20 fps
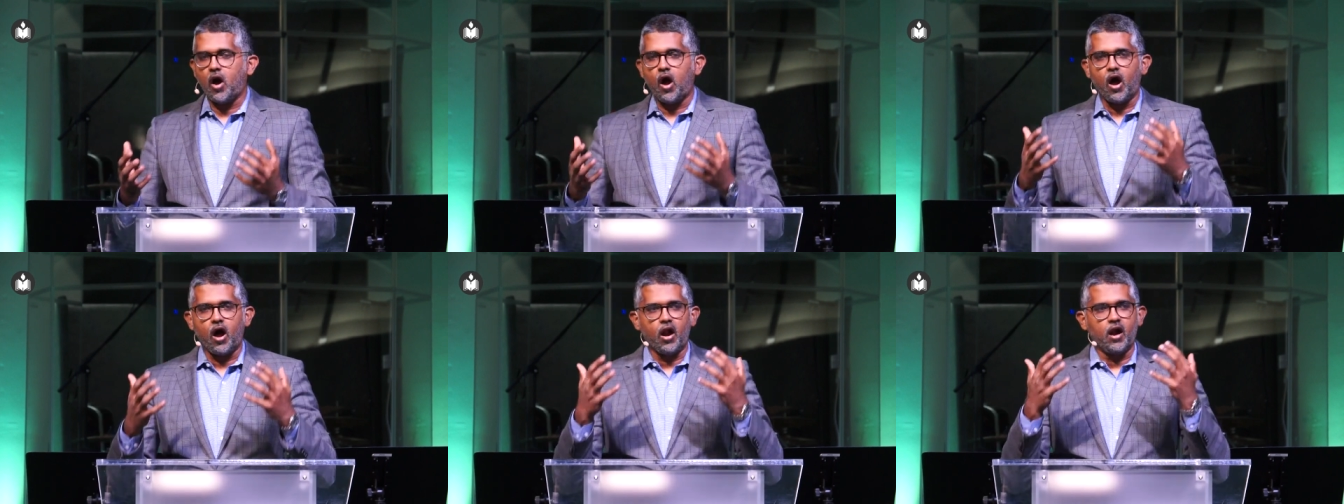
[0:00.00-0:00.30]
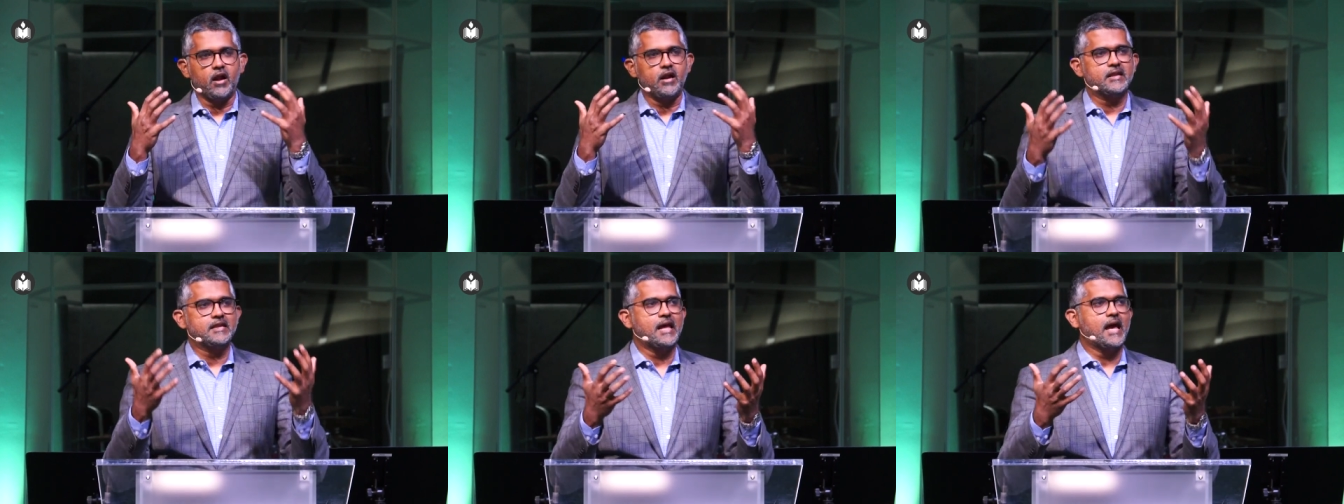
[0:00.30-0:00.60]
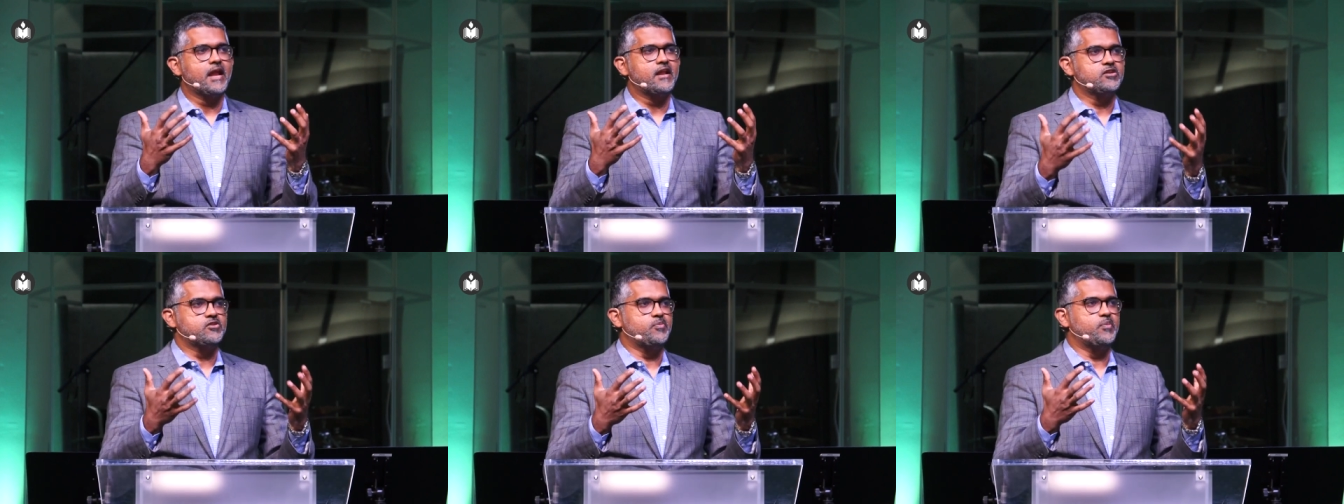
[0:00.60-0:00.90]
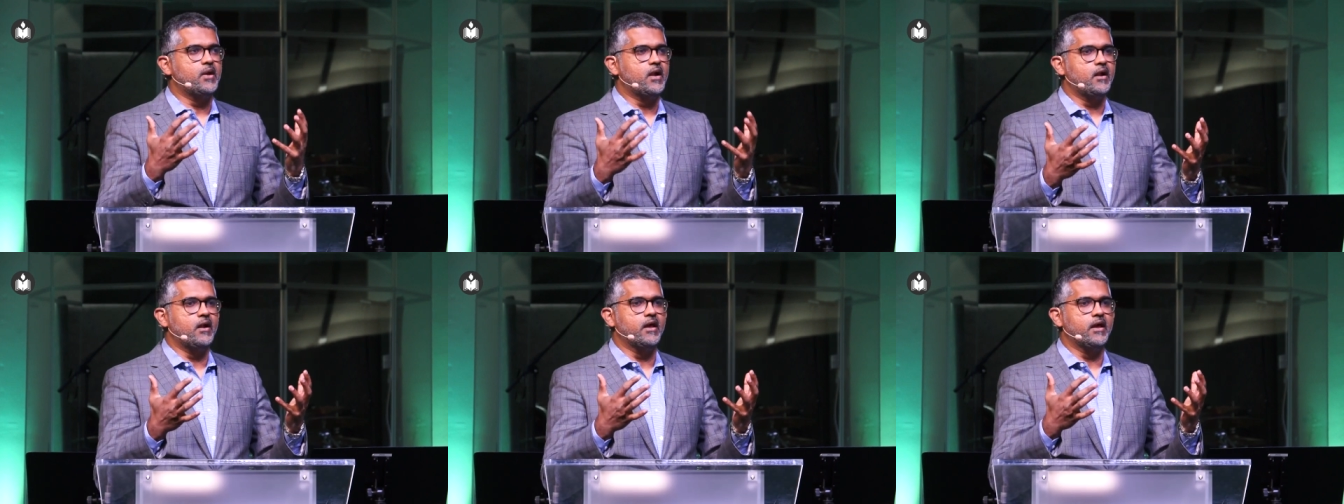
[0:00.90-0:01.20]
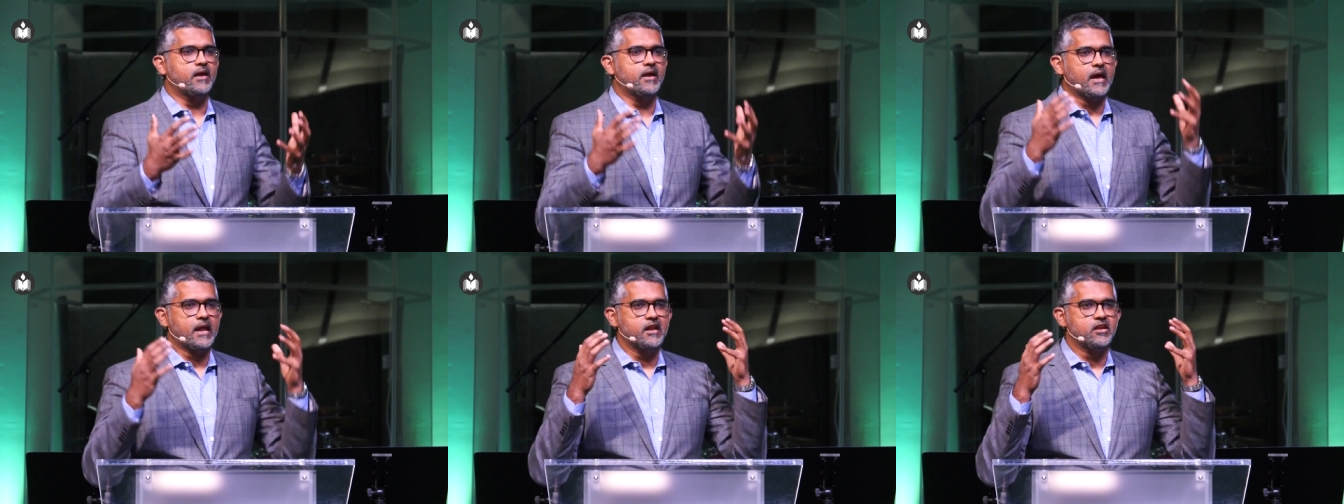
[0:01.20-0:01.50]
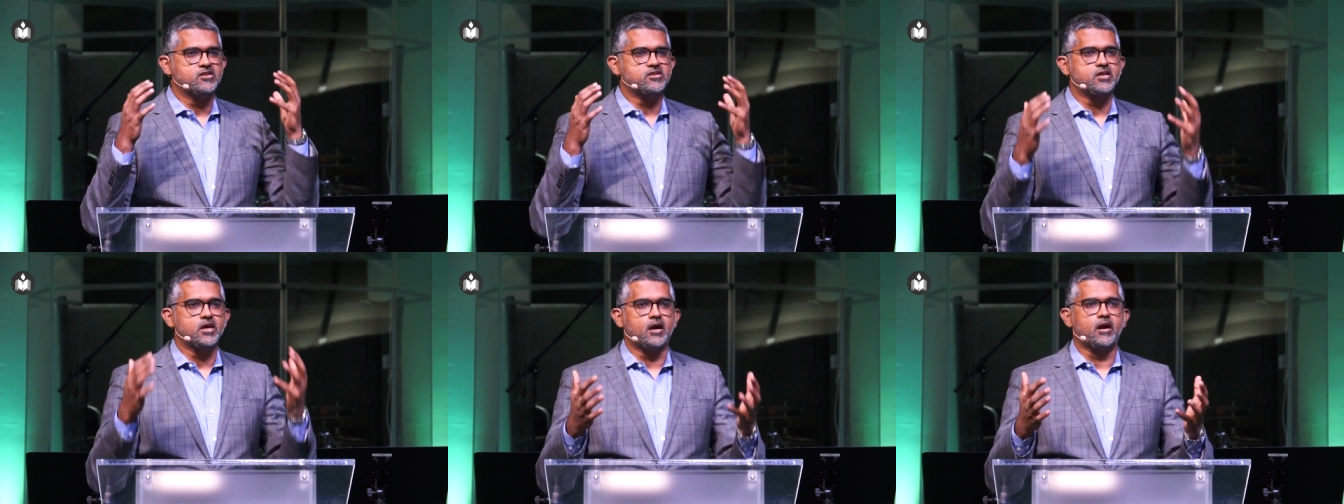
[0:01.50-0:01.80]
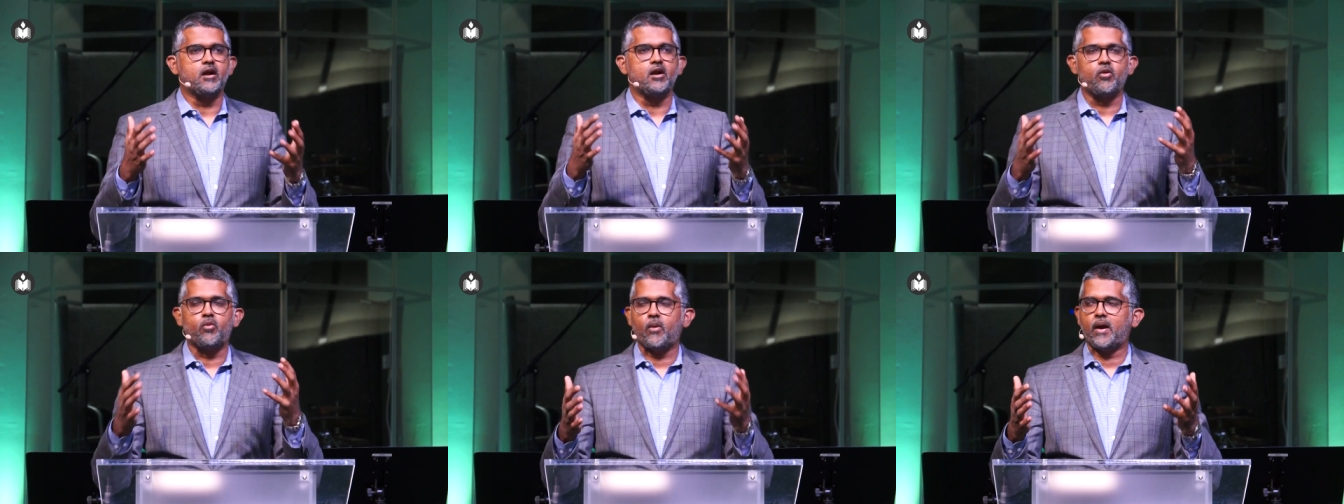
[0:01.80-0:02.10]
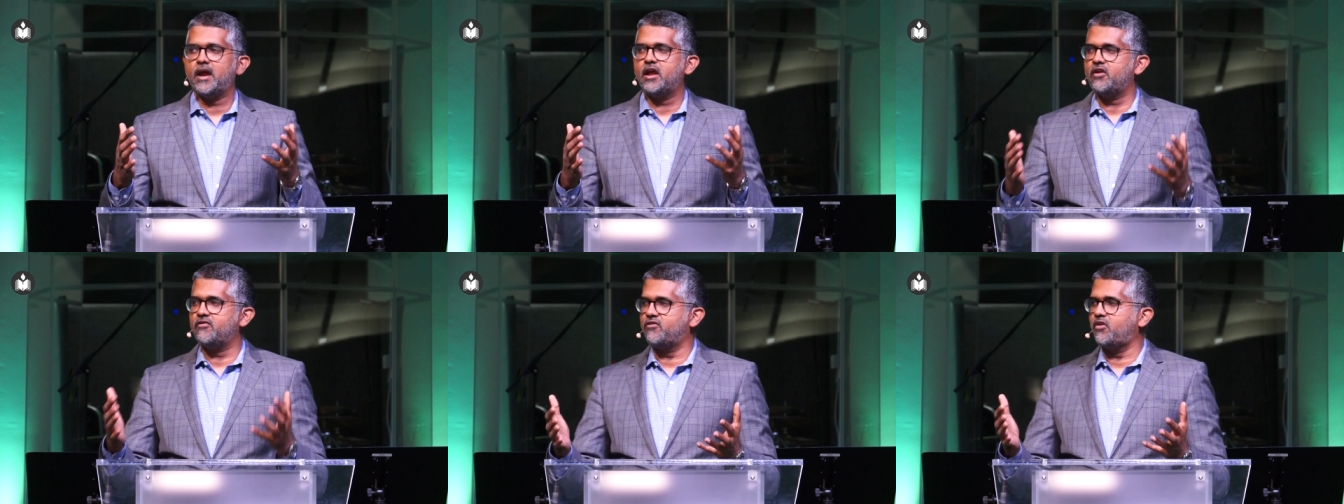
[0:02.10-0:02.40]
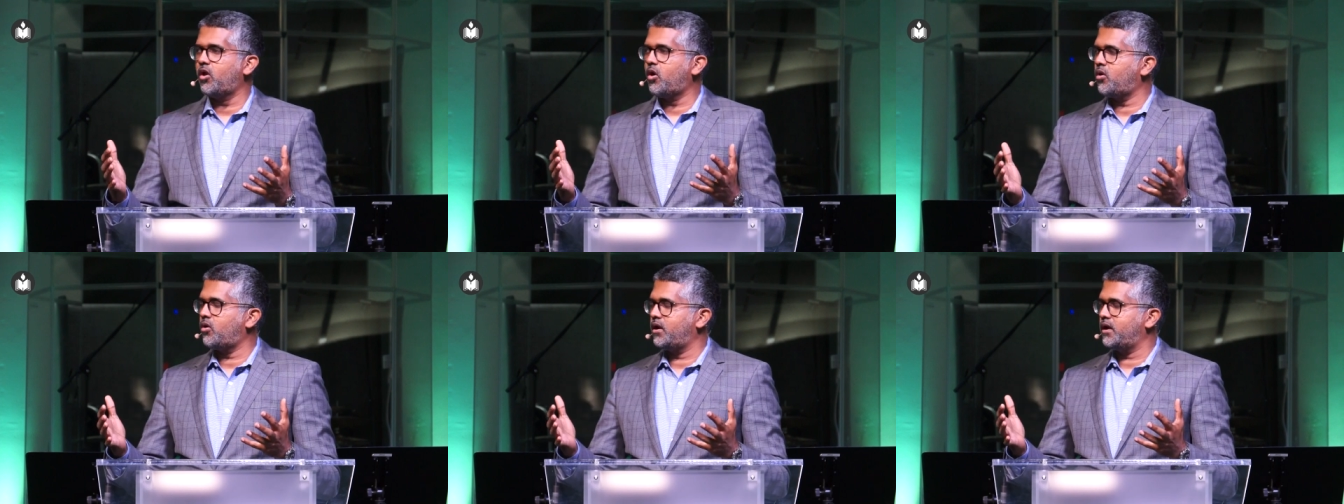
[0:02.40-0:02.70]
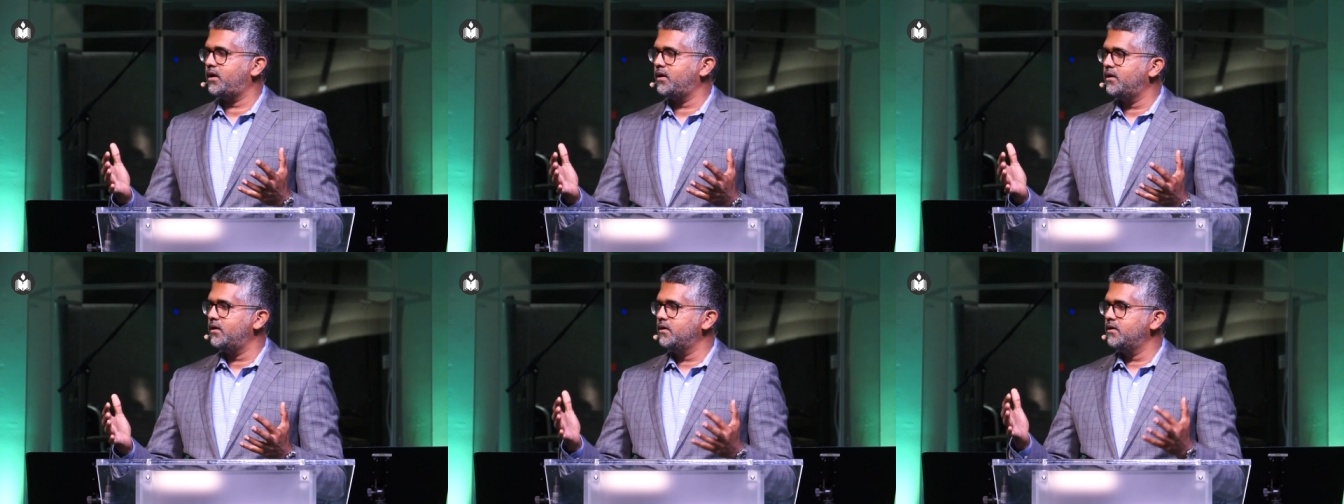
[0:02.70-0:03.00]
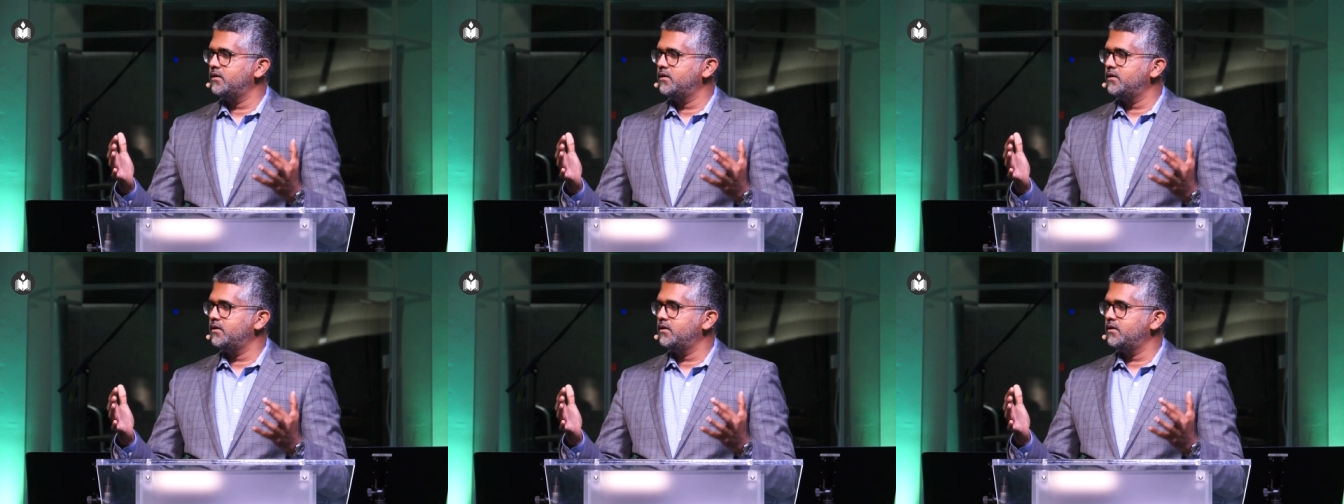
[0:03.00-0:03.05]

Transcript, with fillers: all that is building an eternal weight of glory.